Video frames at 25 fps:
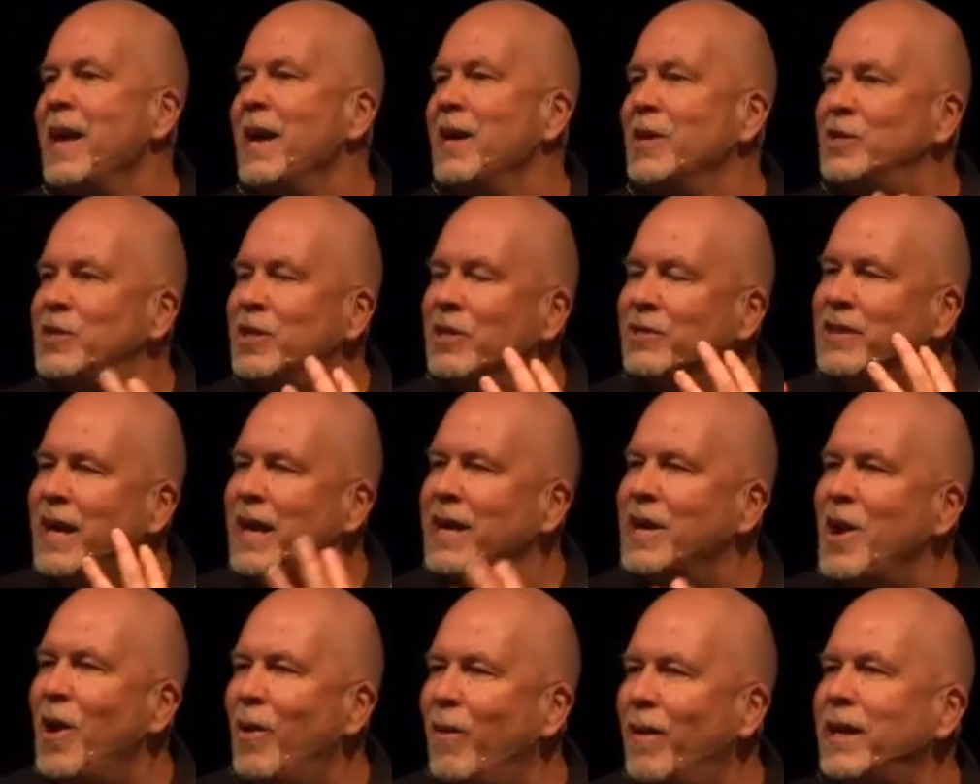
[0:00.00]
She goes,
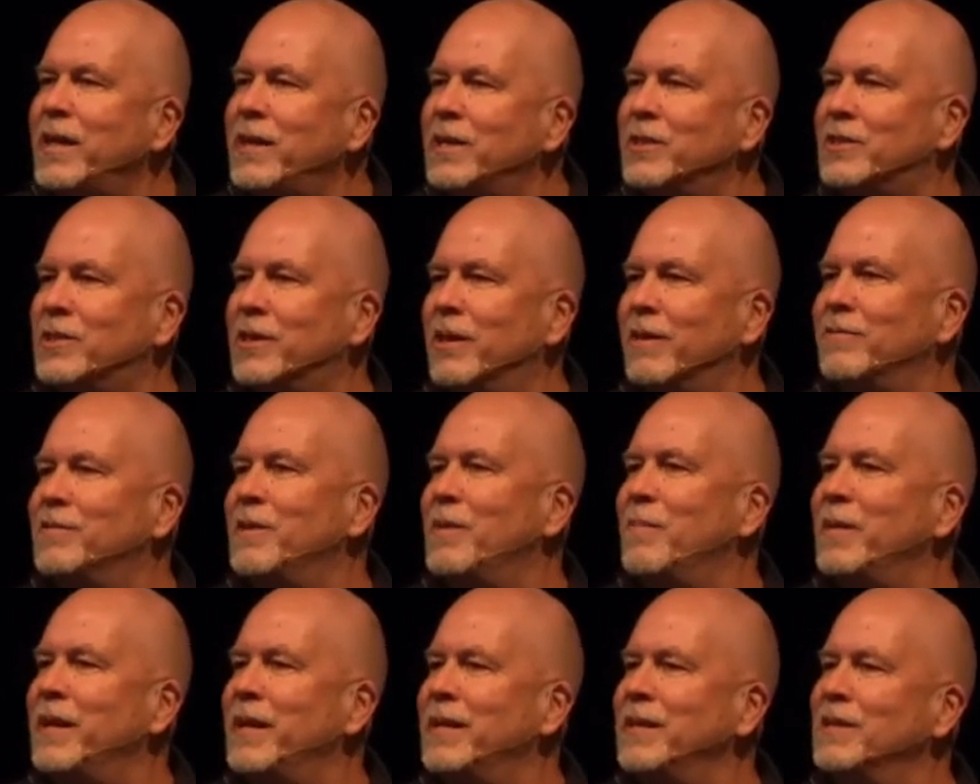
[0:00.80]
I know I deserved
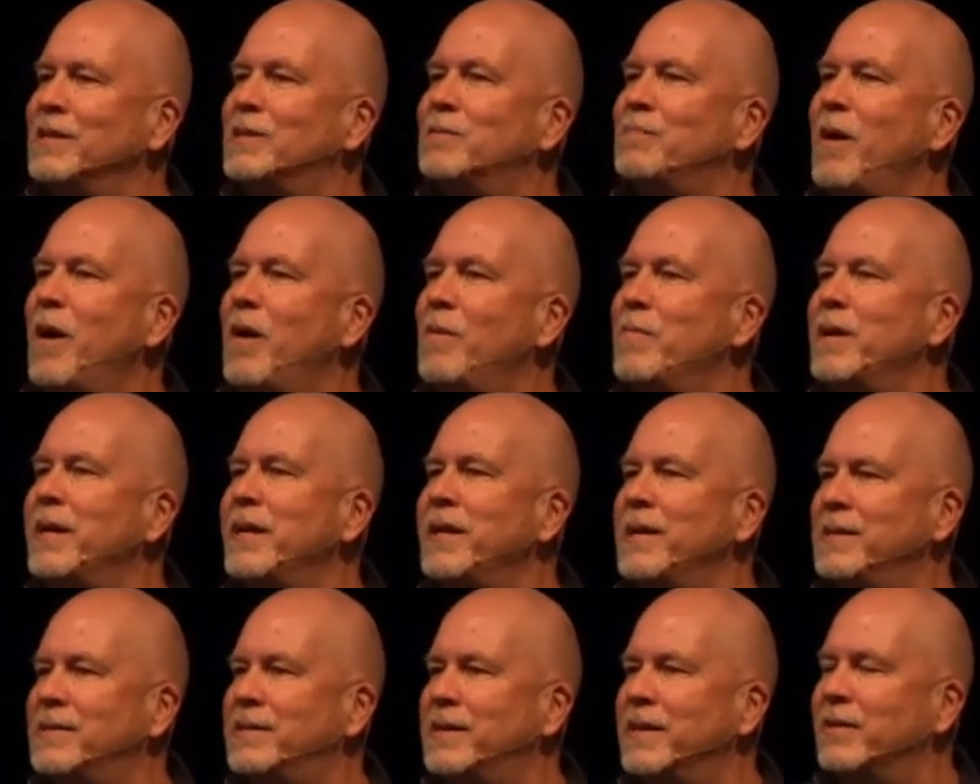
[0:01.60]
it, but in this moment,
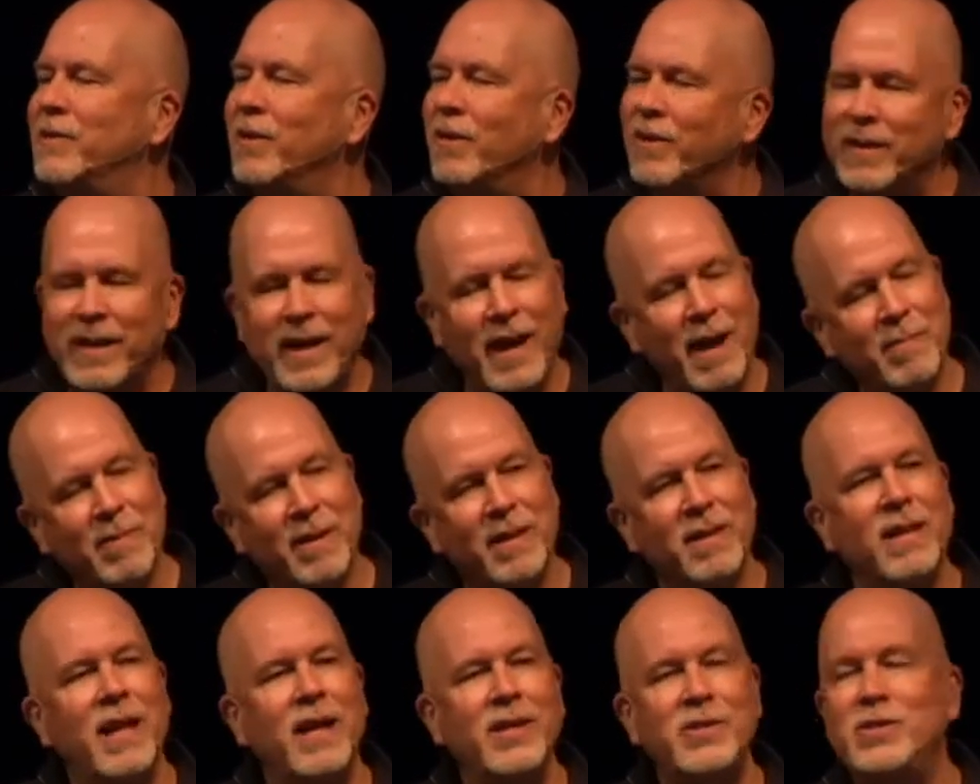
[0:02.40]
he said, Okay, I'm
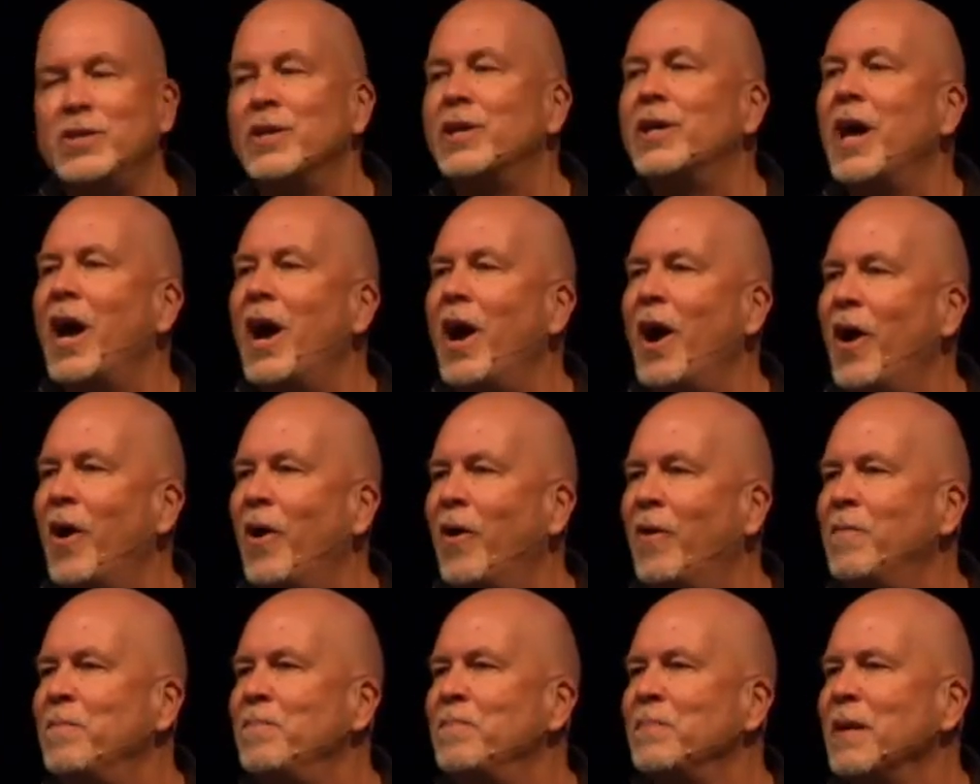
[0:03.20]
going to let you
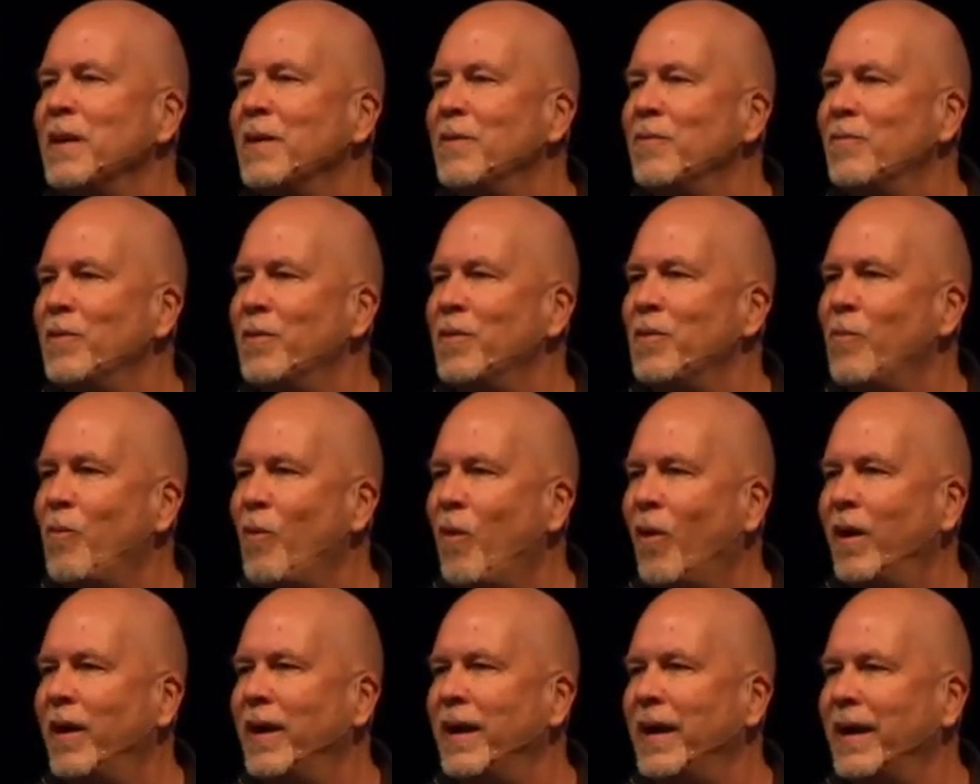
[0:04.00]
go with a
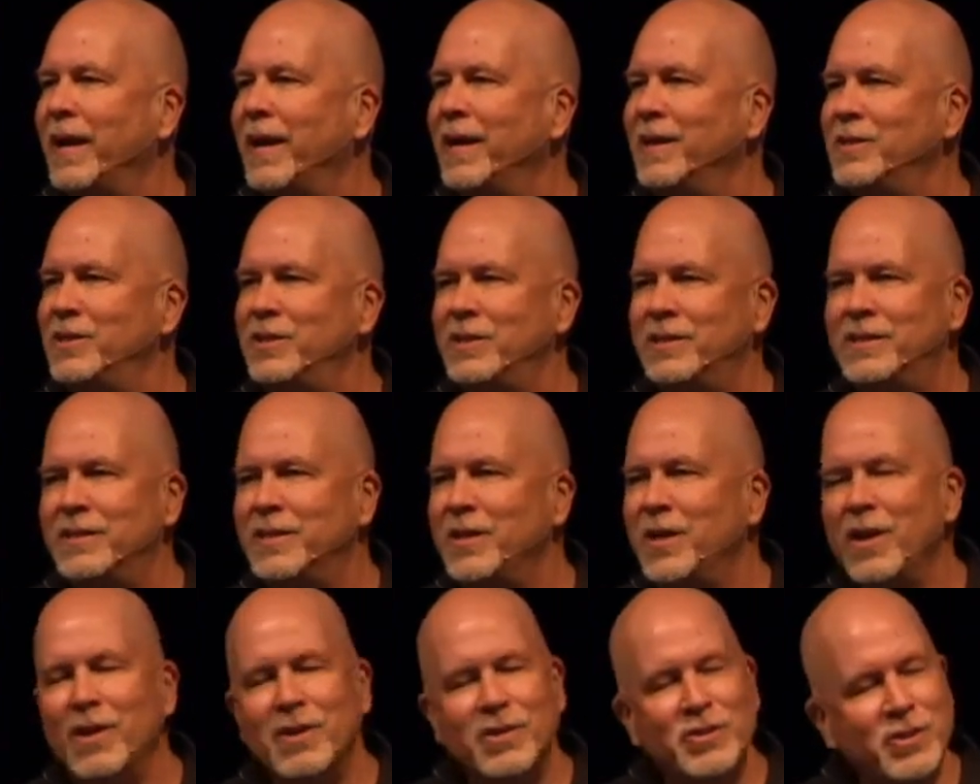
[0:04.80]
warning. And she said,
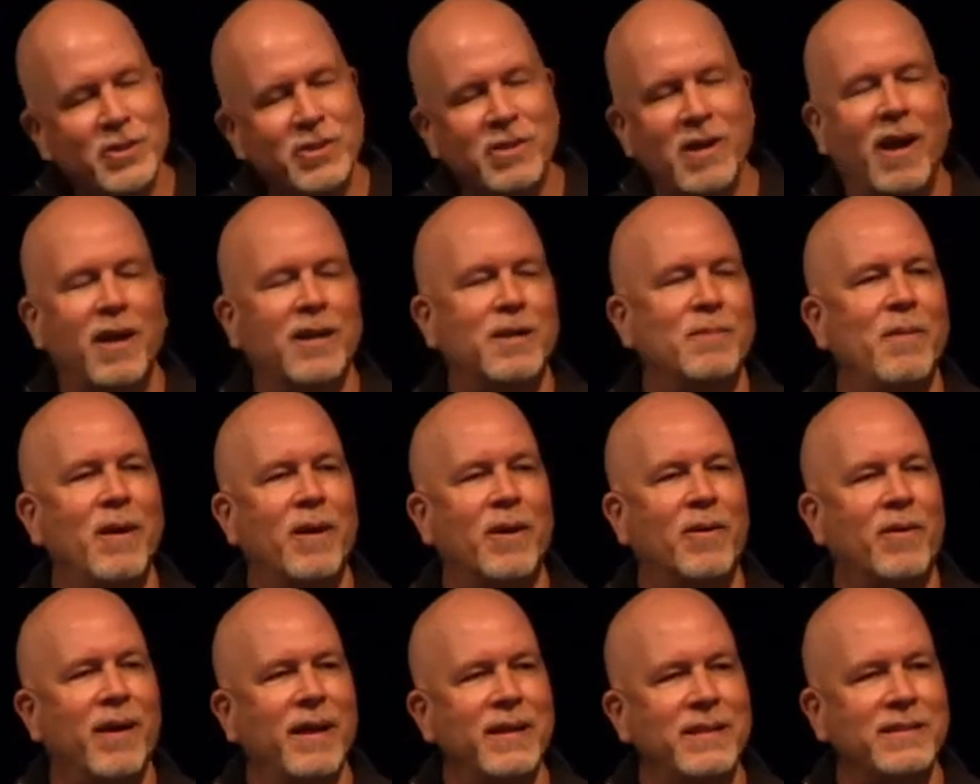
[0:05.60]
You know, as you talked
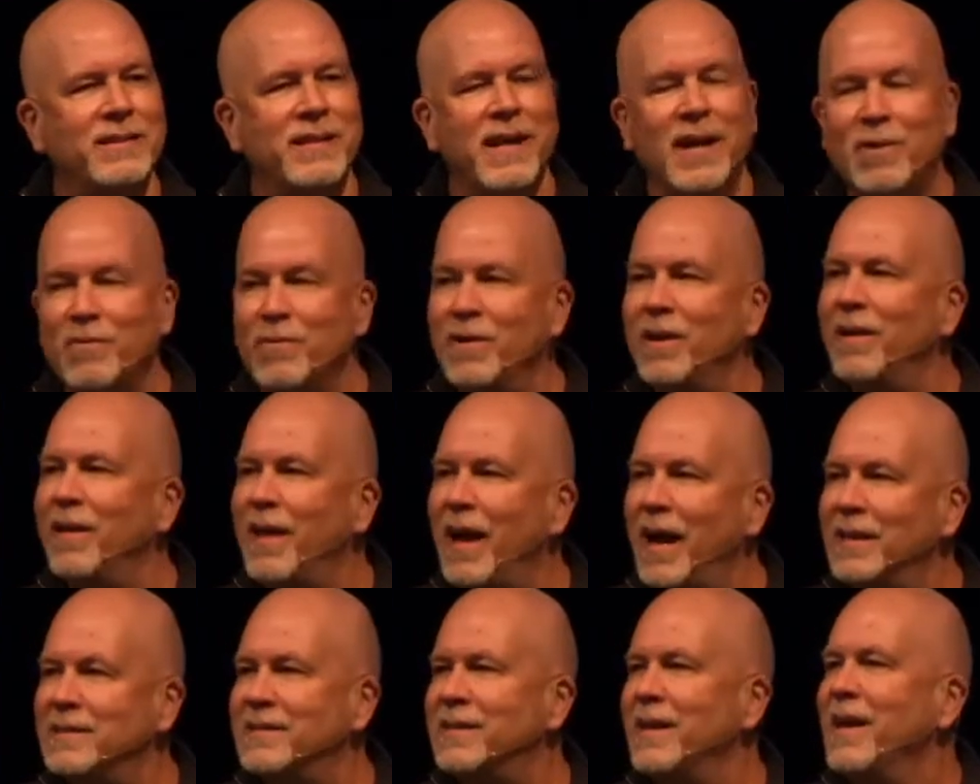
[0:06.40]
about Grace Day, I
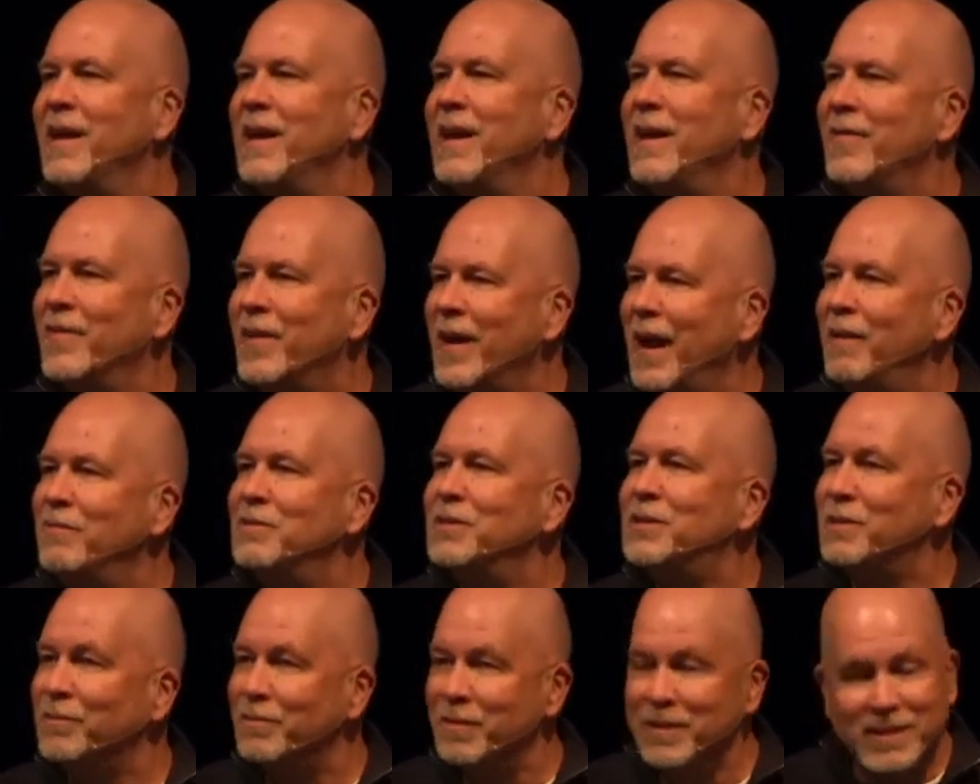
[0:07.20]
realized that I
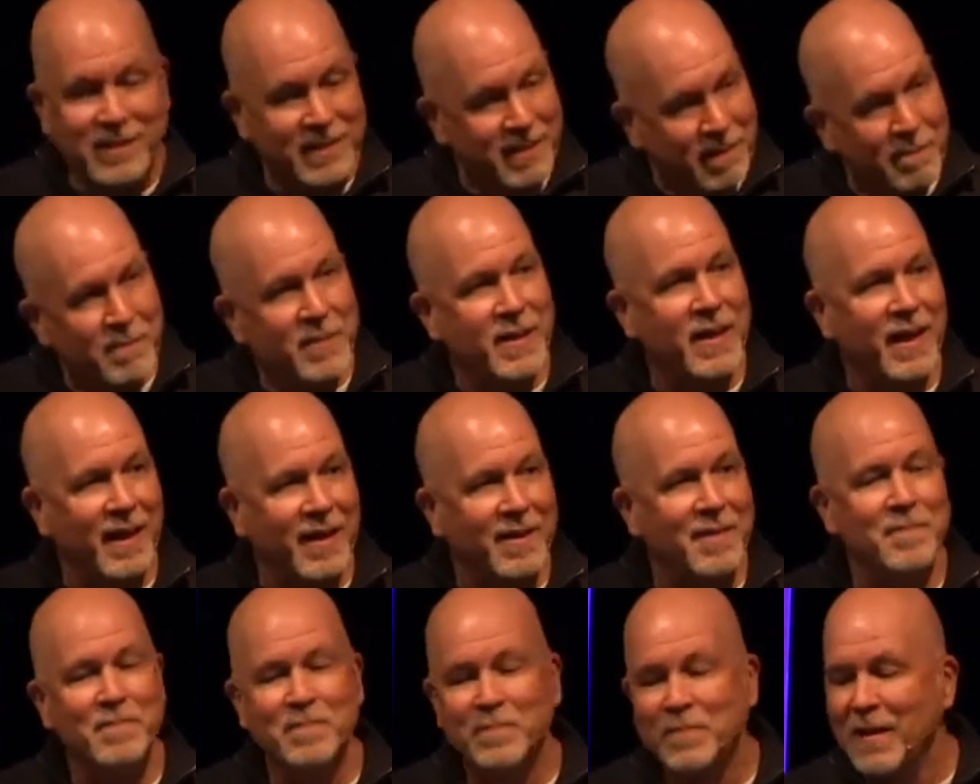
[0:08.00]
was the
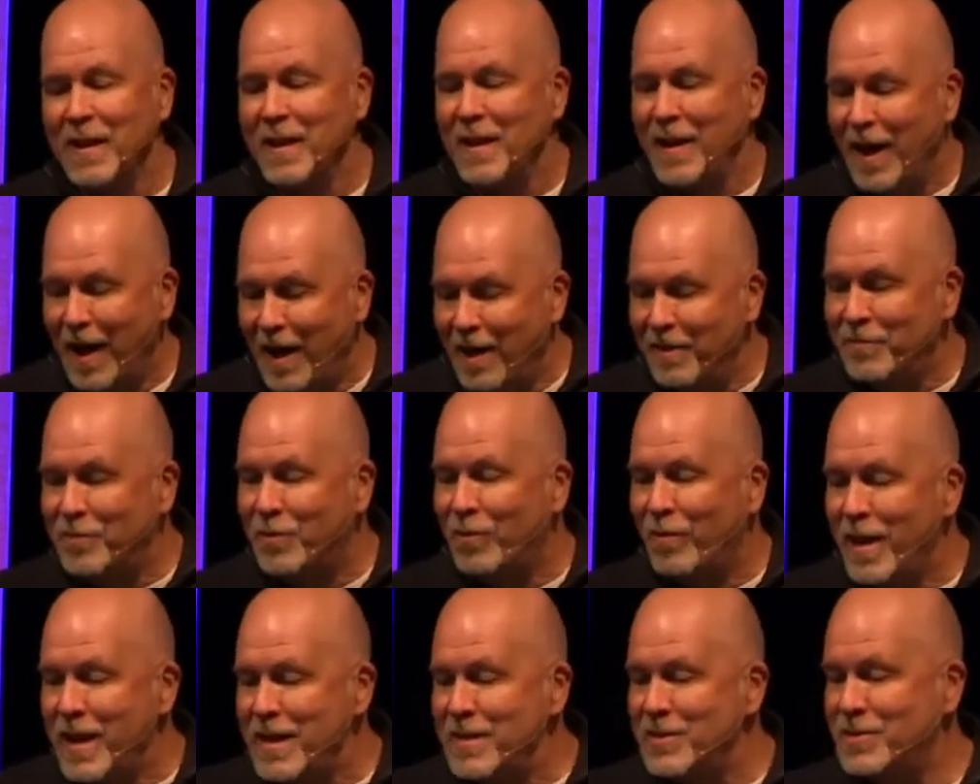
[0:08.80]
recipient of
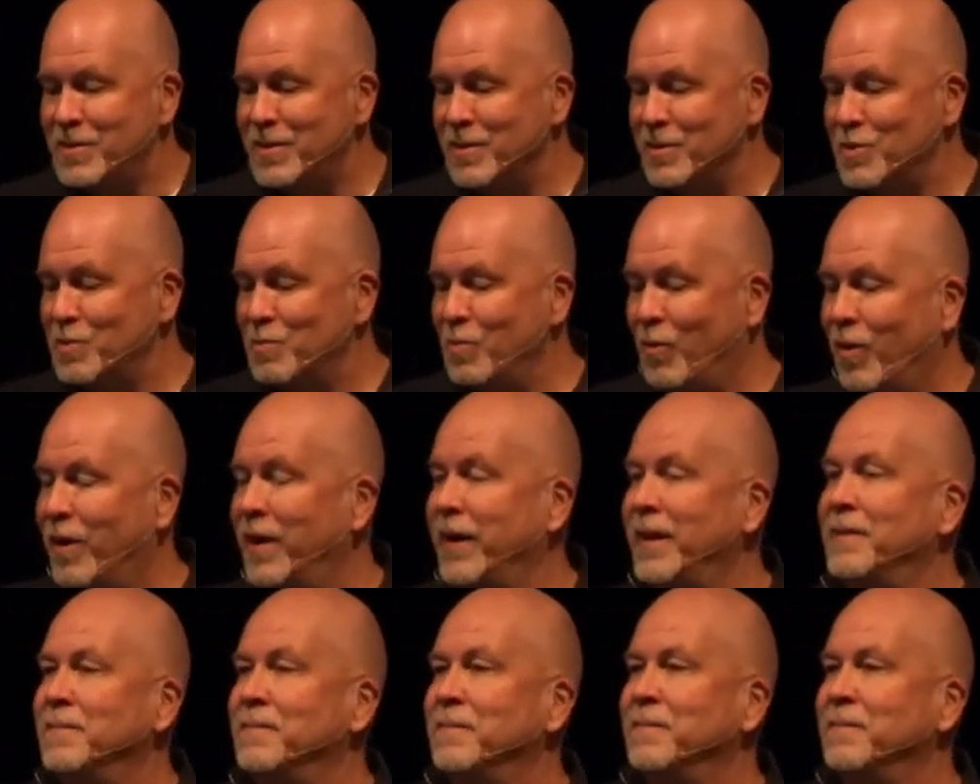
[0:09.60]
grace this morning.